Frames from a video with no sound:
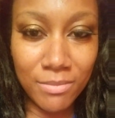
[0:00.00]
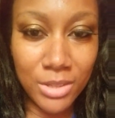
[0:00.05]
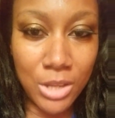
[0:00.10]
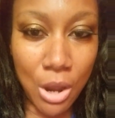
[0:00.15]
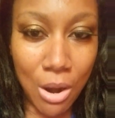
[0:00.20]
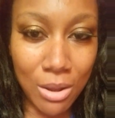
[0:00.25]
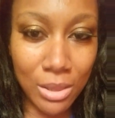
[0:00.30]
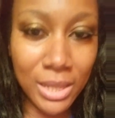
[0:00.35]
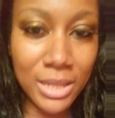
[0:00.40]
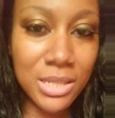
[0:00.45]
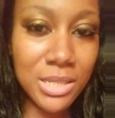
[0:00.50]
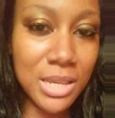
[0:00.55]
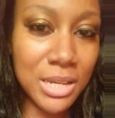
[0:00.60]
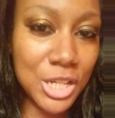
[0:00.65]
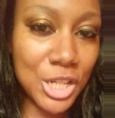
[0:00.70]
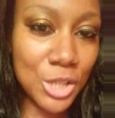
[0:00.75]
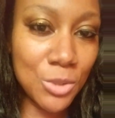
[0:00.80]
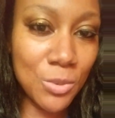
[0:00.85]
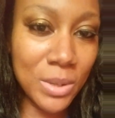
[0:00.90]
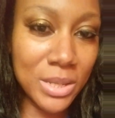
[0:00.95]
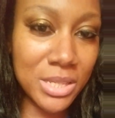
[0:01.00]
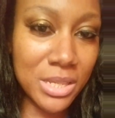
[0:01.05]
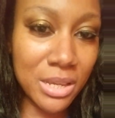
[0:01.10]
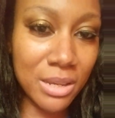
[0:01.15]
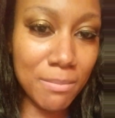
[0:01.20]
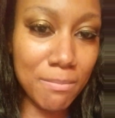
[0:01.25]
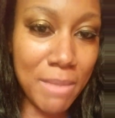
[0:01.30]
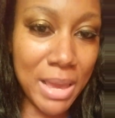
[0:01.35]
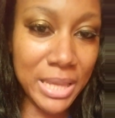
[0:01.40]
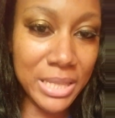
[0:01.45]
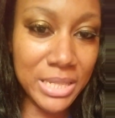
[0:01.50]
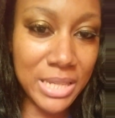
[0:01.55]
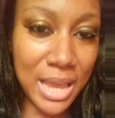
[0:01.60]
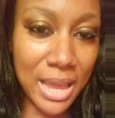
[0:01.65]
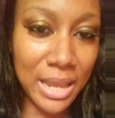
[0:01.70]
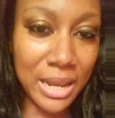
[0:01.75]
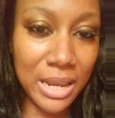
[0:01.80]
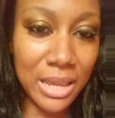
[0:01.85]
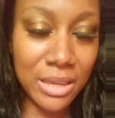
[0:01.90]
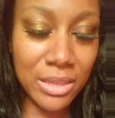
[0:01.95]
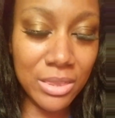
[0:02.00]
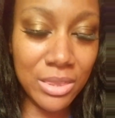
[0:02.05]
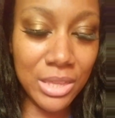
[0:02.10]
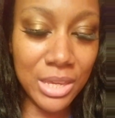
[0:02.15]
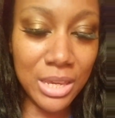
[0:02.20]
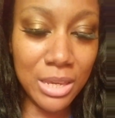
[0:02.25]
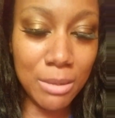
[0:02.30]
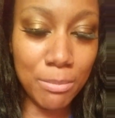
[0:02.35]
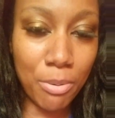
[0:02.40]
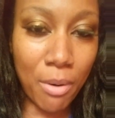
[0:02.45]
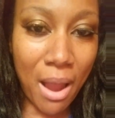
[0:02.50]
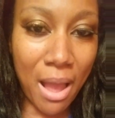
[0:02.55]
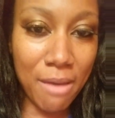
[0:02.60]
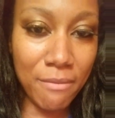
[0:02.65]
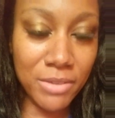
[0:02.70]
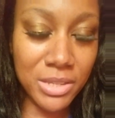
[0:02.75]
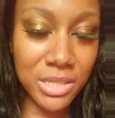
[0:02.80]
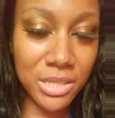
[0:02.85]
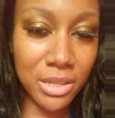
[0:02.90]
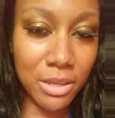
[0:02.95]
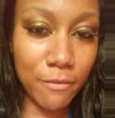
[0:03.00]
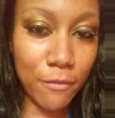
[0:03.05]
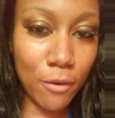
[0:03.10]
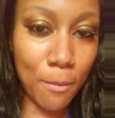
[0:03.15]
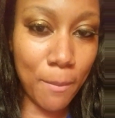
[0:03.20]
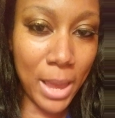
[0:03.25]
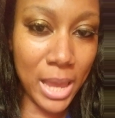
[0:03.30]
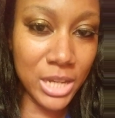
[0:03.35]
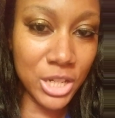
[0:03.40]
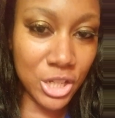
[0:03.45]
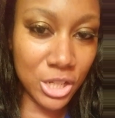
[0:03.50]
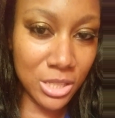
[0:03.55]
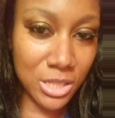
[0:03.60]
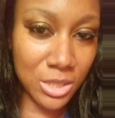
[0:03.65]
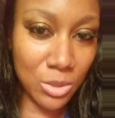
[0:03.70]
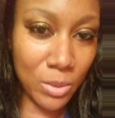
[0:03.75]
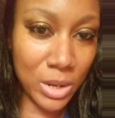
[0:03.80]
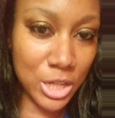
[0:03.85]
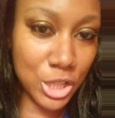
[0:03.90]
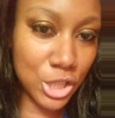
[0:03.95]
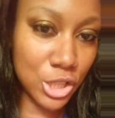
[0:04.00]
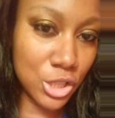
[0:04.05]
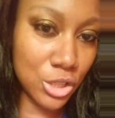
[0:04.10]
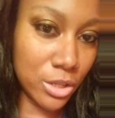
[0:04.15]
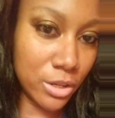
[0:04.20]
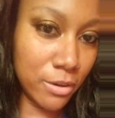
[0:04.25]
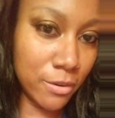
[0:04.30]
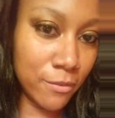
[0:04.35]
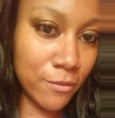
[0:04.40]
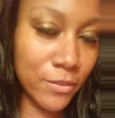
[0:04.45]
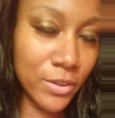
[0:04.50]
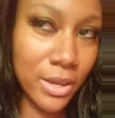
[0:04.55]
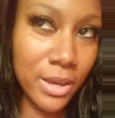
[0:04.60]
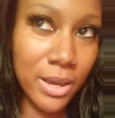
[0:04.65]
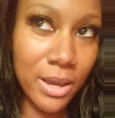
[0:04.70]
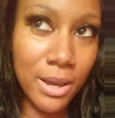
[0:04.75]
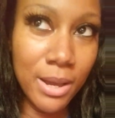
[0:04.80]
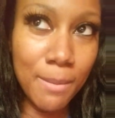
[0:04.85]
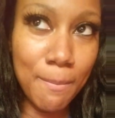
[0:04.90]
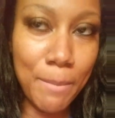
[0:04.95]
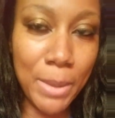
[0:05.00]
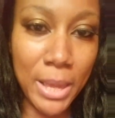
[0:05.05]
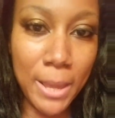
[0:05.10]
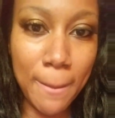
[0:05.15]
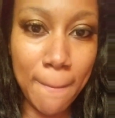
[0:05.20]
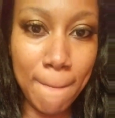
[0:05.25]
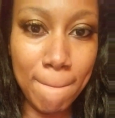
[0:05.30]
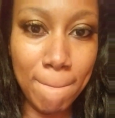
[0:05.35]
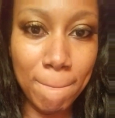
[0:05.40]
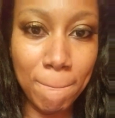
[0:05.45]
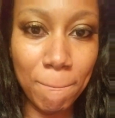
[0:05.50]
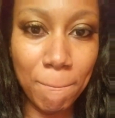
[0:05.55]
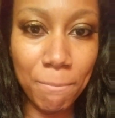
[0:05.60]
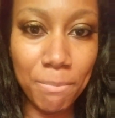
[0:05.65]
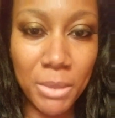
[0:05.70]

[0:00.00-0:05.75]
let's say she wasn't maintaining the privacy of her patients the way she should have been.